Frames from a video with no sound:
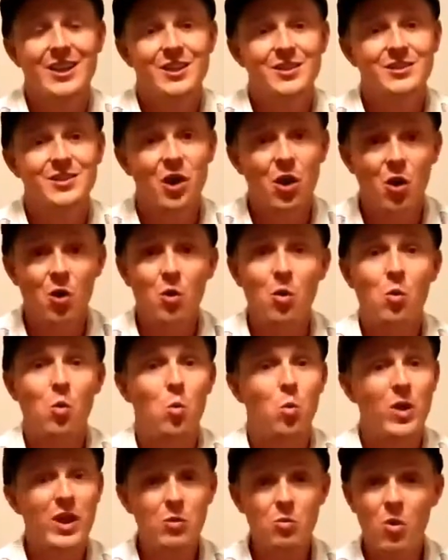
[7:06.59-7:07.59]

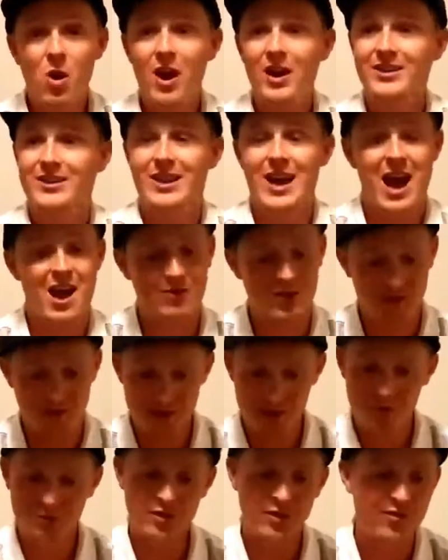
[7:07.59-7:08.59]
So we want to
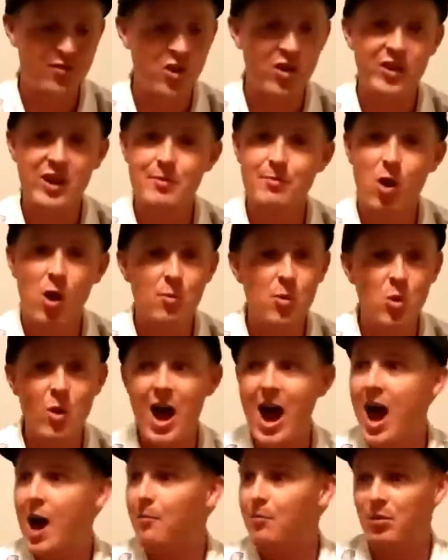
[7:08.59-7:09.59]
have a user-friendly mobile
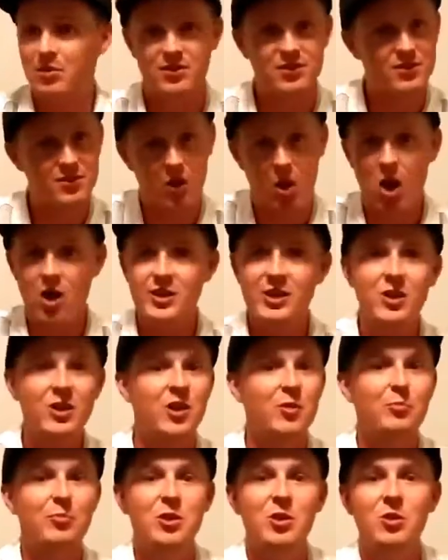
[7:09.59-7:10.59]
app on your
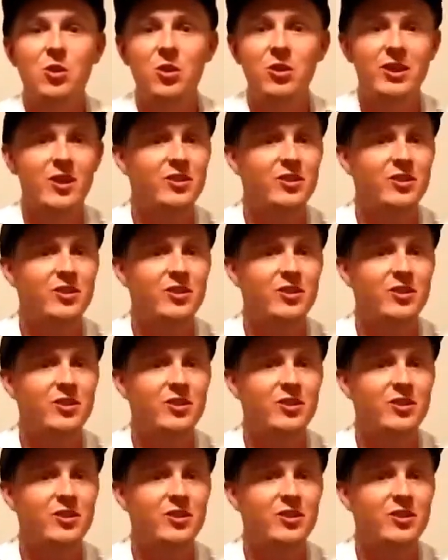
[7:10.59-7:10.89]
computer,